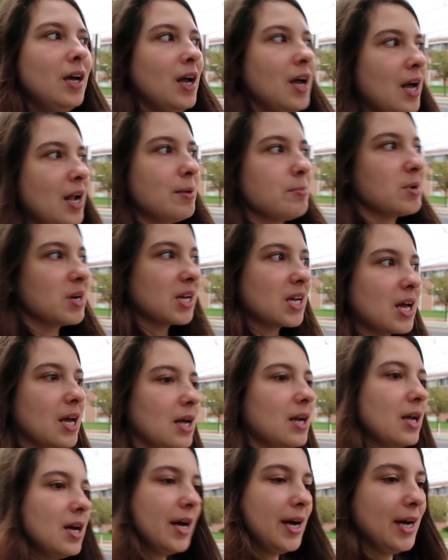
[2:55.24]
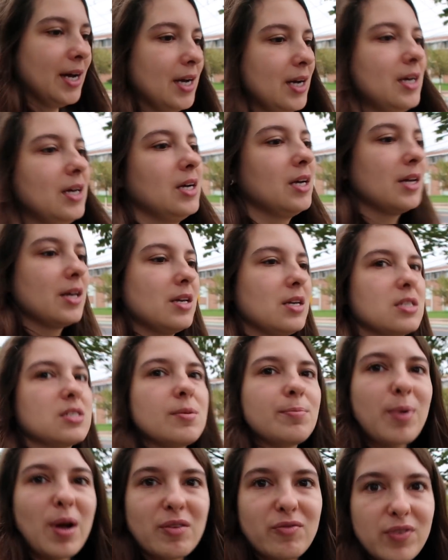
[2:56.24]
and I'm gonna get
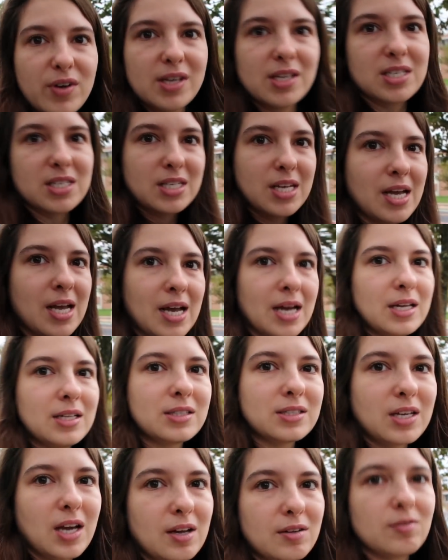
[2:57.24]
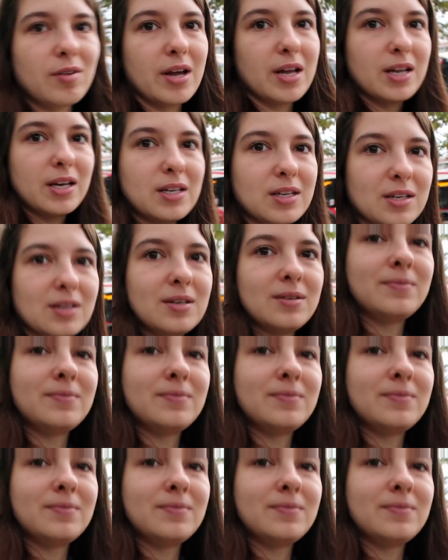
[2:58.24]
some breakfast and get right in.